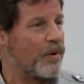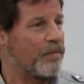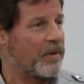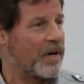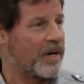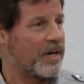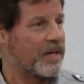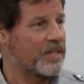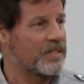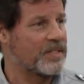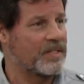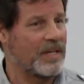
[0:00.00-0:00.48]
I'm
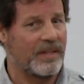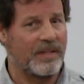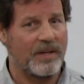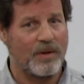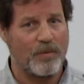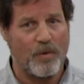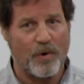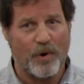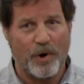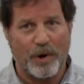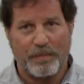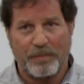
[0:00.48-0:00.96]
not going to say they
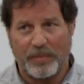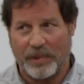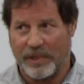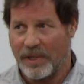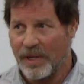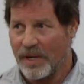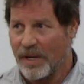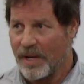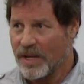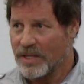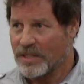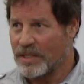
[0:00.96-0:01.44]
weren't, but
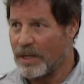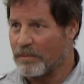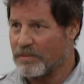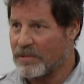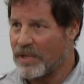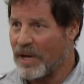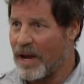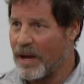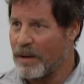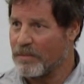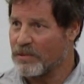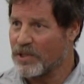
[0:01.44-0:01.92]

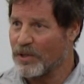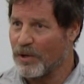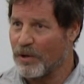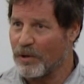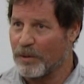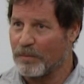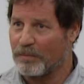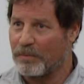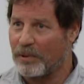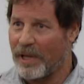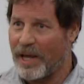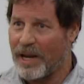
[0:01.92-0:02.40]
sometimes,
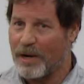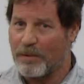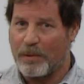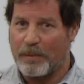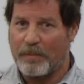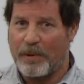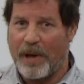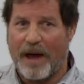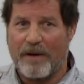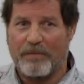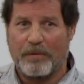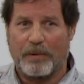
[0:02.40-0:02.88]
the planter
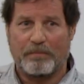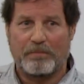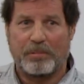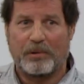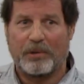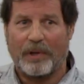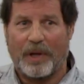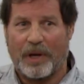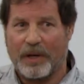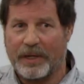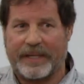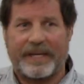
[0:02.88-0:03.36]
would have
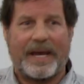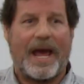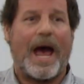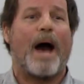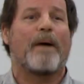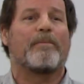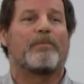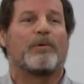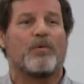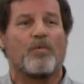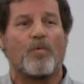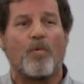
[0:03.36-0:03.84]
a
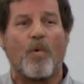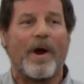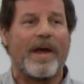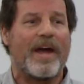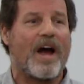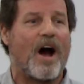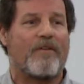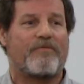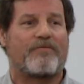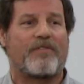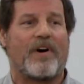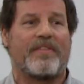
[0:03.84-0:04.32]
cabin way
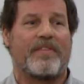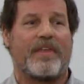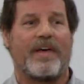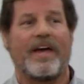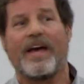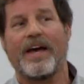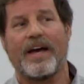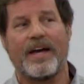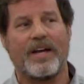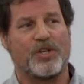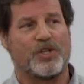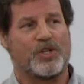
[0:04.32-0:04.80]
off on
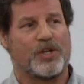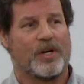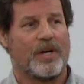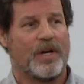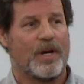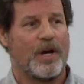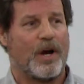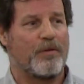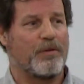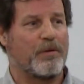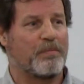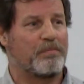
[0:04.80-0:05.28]
the edge
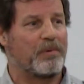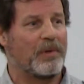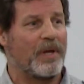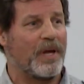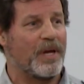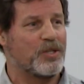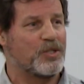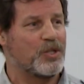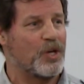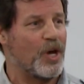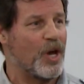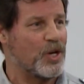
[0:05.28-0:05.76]
of the
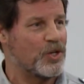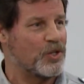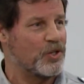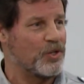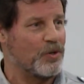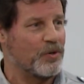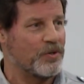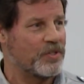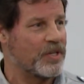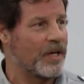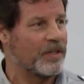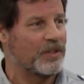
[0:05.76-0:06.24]

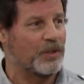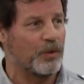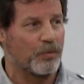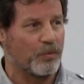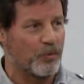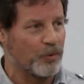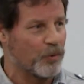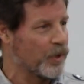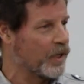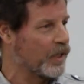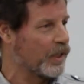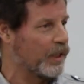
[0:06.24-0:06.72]
plantation. You take the
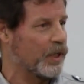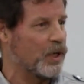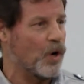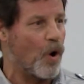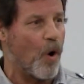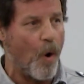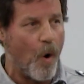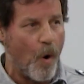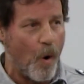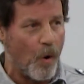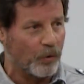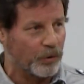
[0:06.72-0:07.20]
really
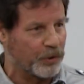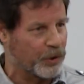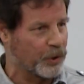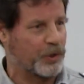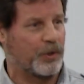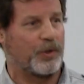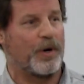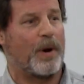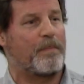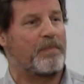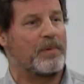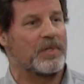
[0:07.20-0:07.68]
old,
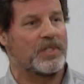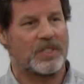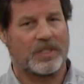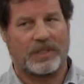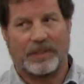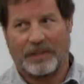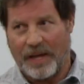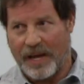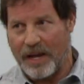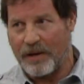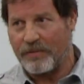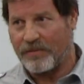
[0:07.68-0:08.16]
decrepit
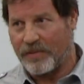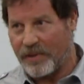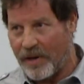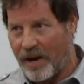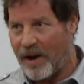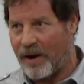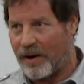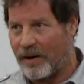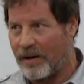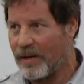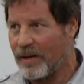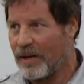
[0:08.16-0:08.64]
slave
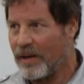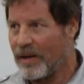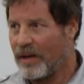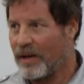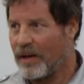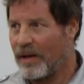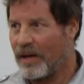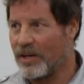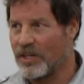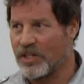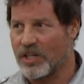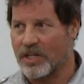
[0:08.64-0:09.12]
there
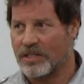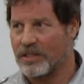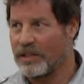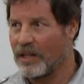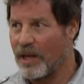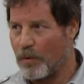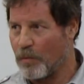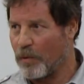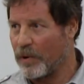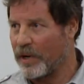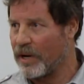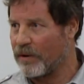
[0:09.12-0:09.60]
and just
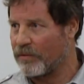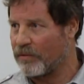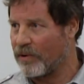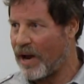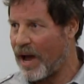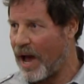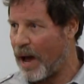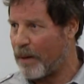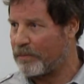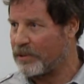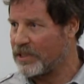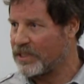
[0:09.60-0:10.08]
let whatever
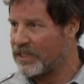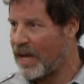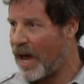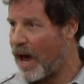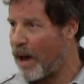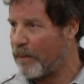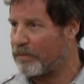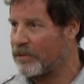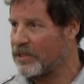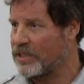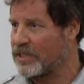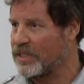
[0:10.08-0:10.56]
happens,
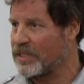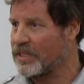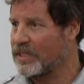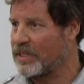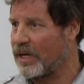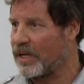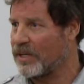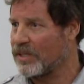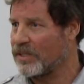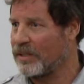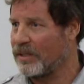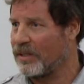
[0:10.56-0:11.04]

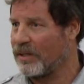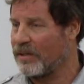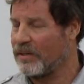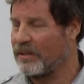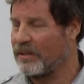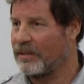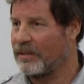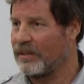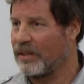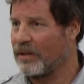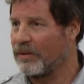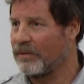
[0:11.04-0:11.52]
essentially.
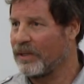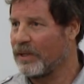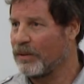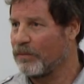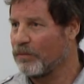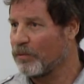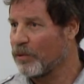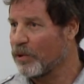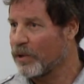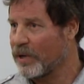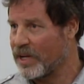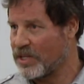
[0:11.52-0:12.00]
They
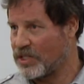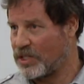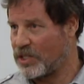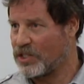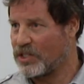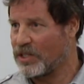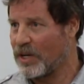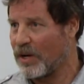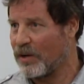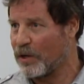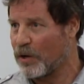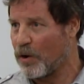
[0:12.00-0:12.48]
weren't
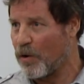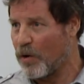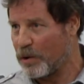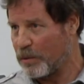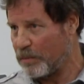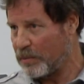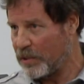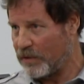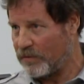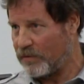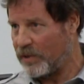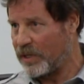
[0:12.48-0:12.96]
necessarily going
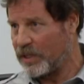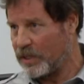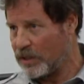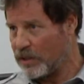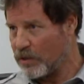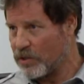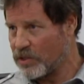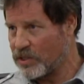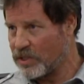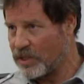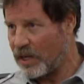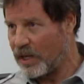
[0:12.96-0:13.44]
to be of any
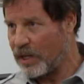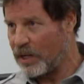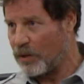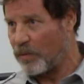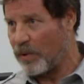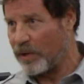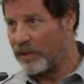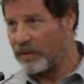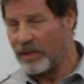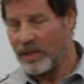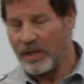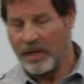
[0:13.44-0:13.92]
use to
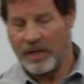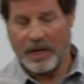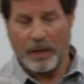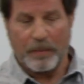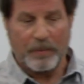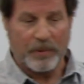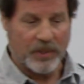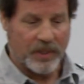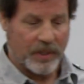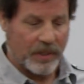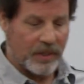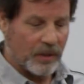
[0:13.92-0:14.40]
anyone in a
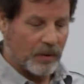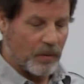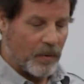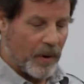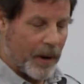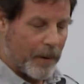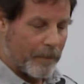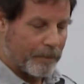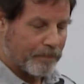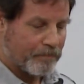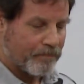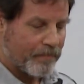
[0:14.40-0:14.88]
particular
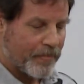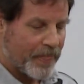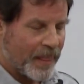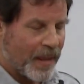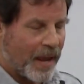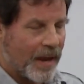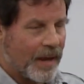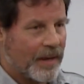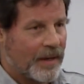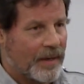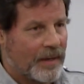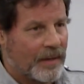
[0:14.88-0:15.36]
way.
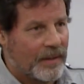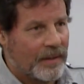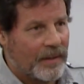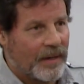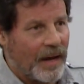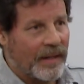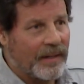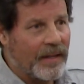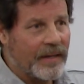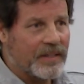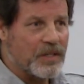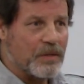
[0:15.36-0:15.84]

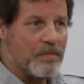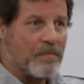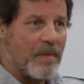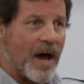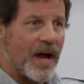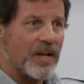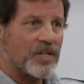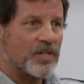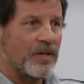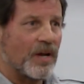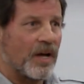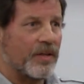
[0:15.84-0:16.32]
I'd like to
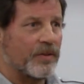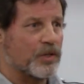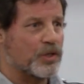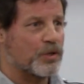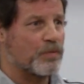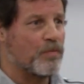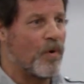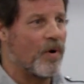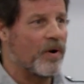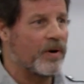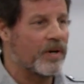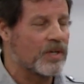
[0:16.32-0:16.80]
imagine on
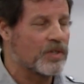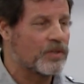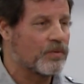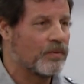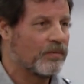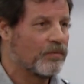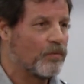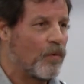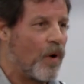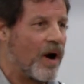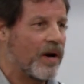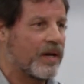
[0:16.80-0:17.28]
this morning as
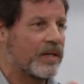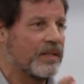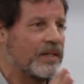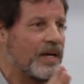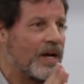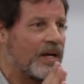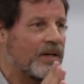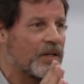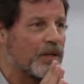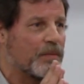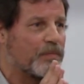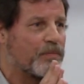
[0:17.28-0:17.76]
we're walking
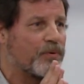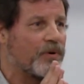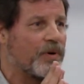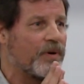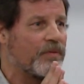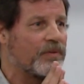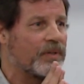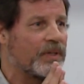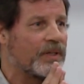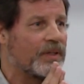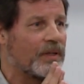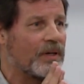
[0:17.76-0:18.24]
down to the
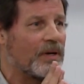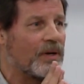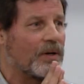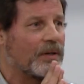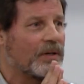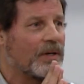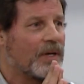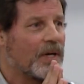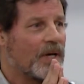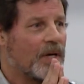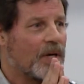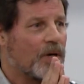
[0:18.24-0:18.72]
privy,
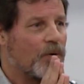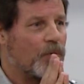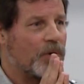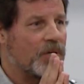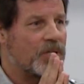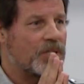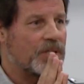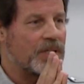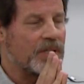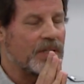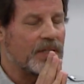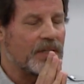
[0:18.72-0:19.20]
we
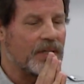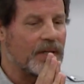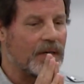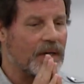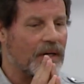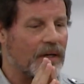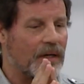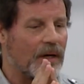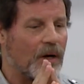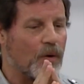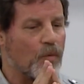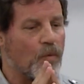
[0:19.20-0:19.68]
see
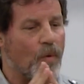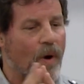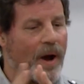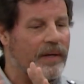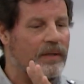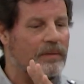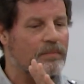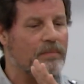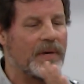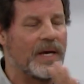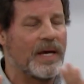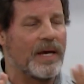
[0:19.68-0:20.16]
a
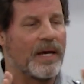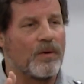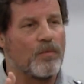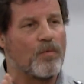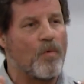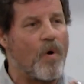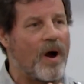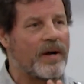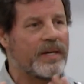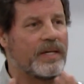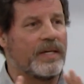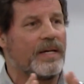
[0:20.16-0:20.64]
white man
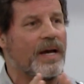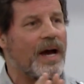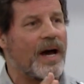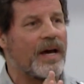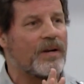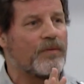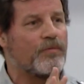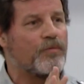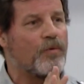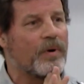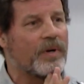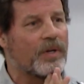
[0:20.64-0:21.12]
walking
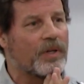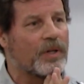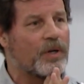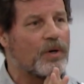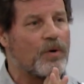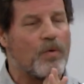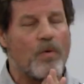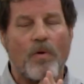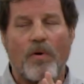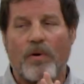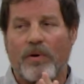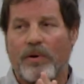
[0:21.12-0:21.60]
out of one of the
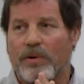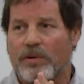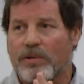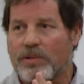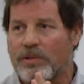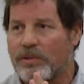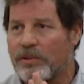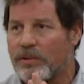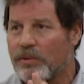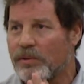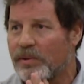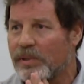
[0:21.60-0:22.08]

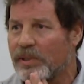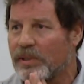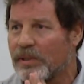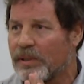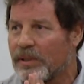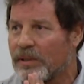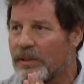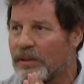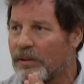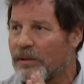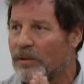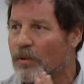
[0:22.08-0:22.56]
quarters doing
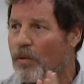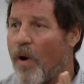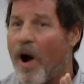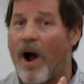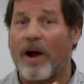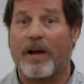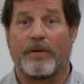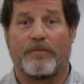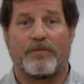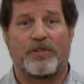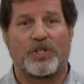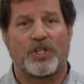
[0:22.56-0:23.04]
the
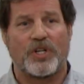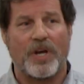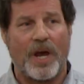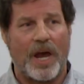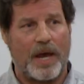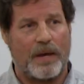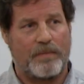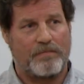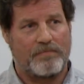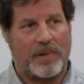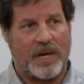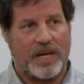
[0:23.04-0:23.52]
walk of
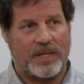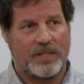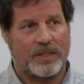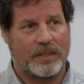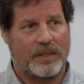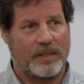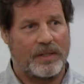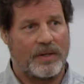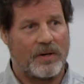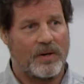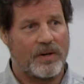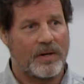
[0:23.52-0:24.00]
shame,
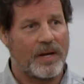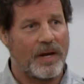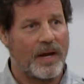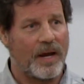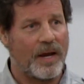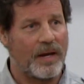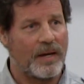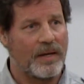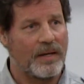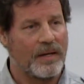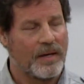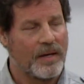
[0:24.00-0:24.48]
basically,
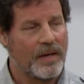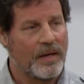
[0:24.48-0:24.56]
okay?